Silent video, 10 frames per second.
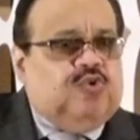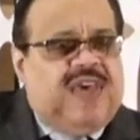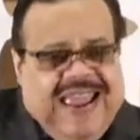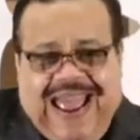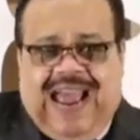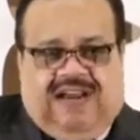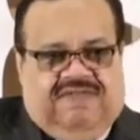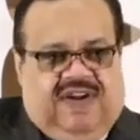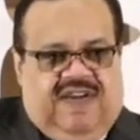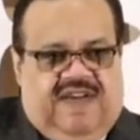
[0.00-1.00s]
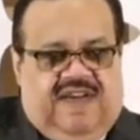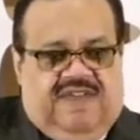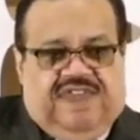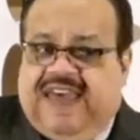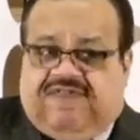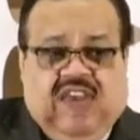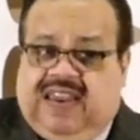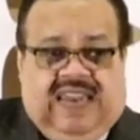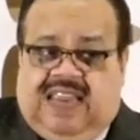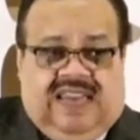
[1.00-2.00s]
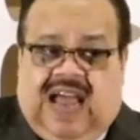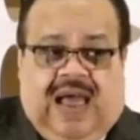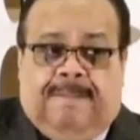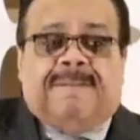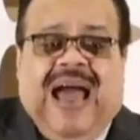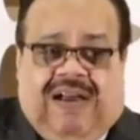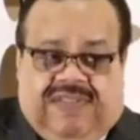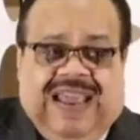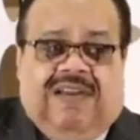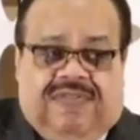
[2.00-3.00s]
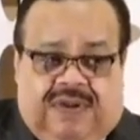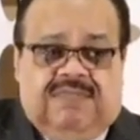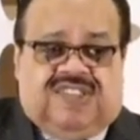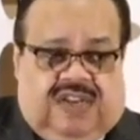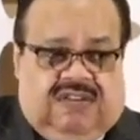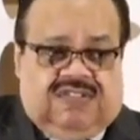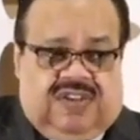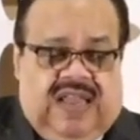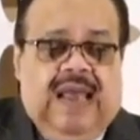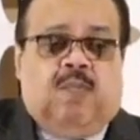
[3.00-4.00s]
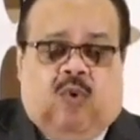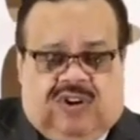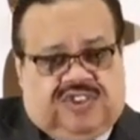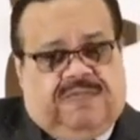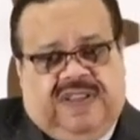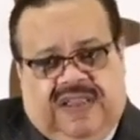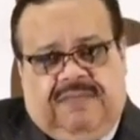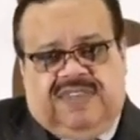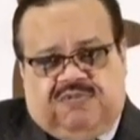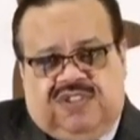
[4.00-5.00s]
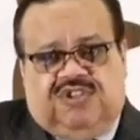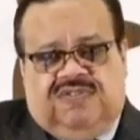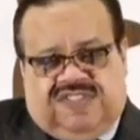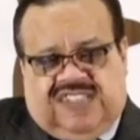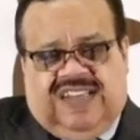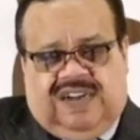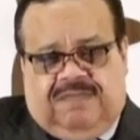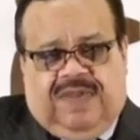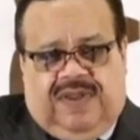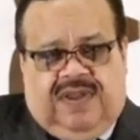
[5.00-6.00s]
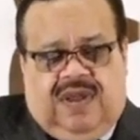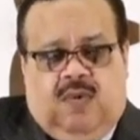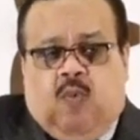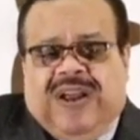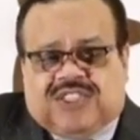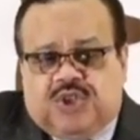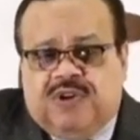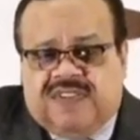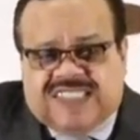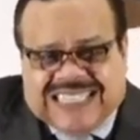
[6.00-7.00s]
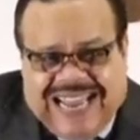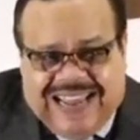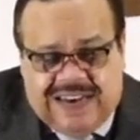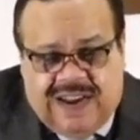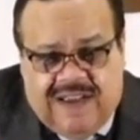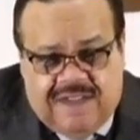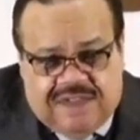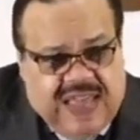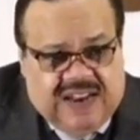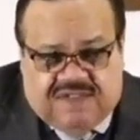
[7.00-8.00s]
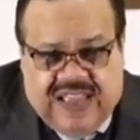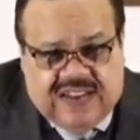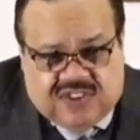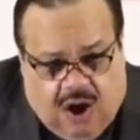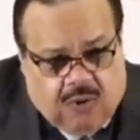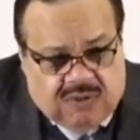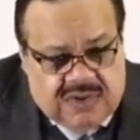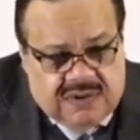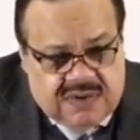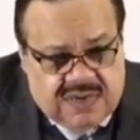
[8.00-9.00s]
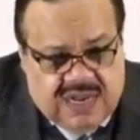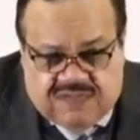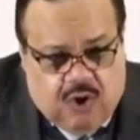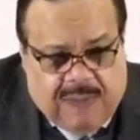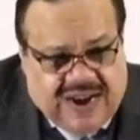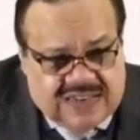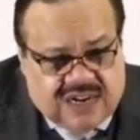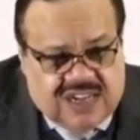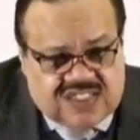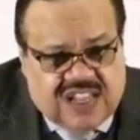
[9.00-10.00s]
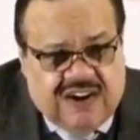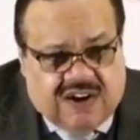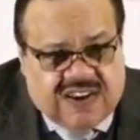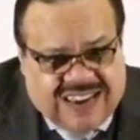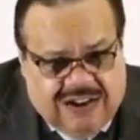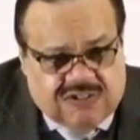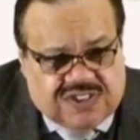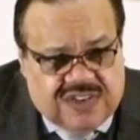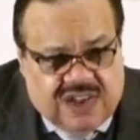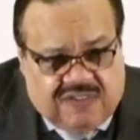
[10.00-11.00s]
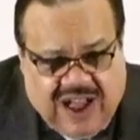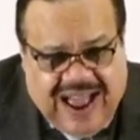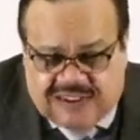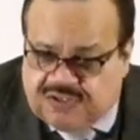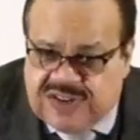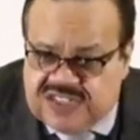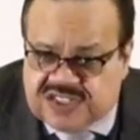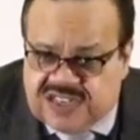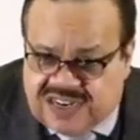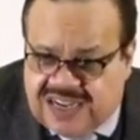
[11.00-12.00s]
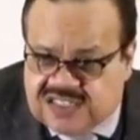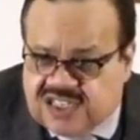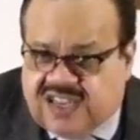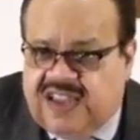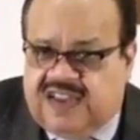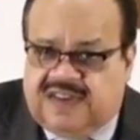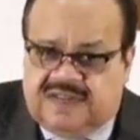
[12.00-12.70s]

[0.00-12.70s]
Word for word: they have that they need not bow down themselves and worship the image which you have set up? Which you have said that if they don't, if nobody does, they are guilty of high treason against the king.